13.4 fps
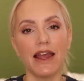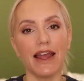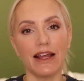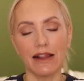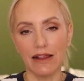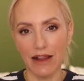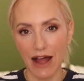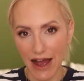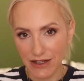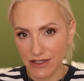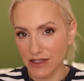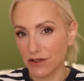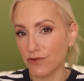It
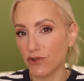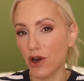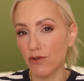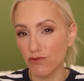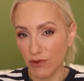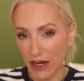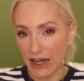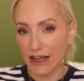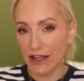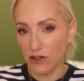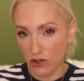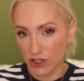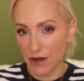lasts for a really
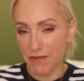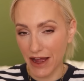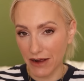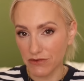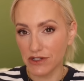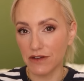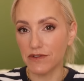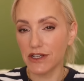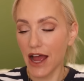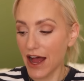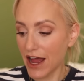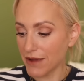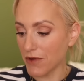good amount of
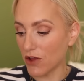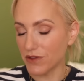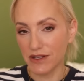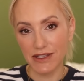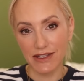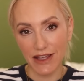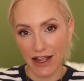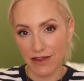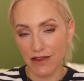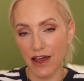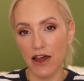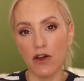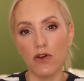time on the skin
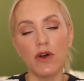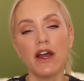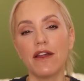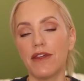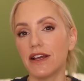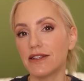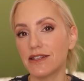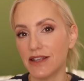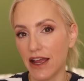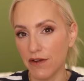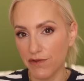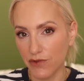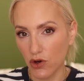though. They
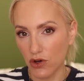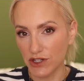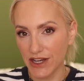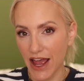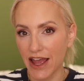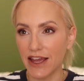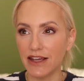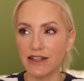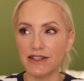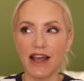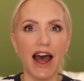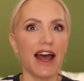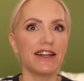say 4
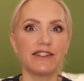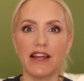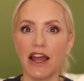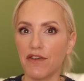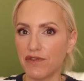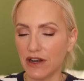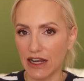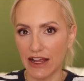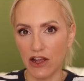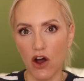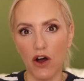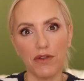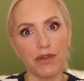days. I definitely
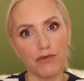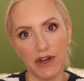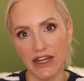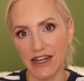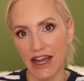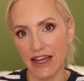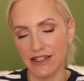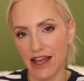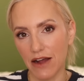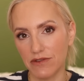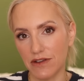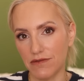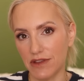got 3 days
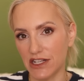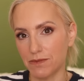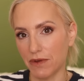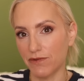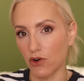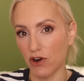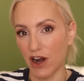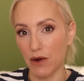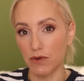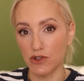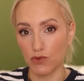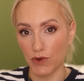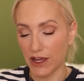out of this before I
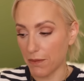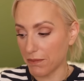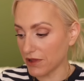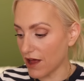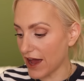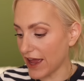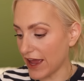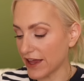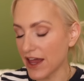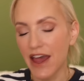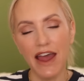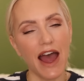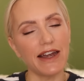was reapplying,
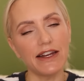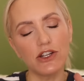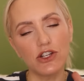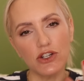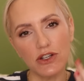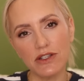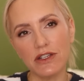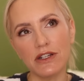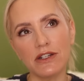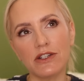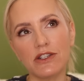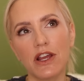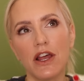and it
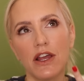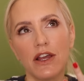doesn't